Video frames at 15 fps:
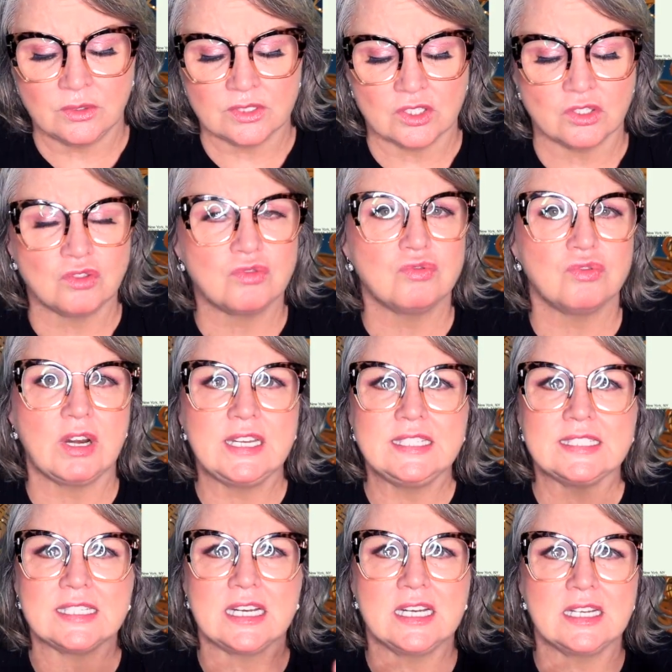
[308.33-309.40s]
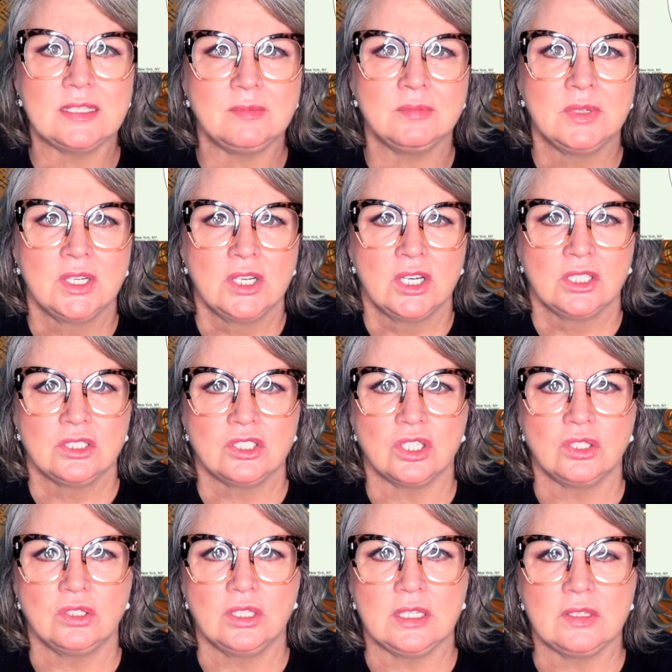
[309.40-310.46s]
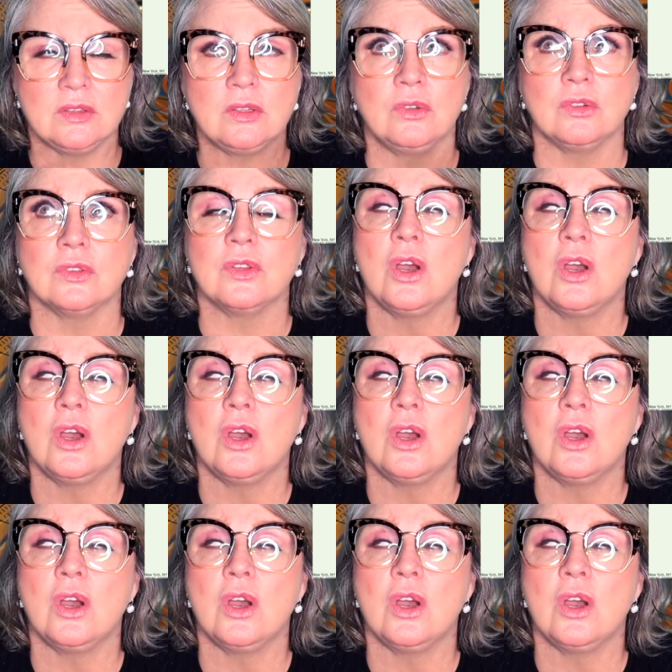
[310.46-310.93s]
it's a great time to look.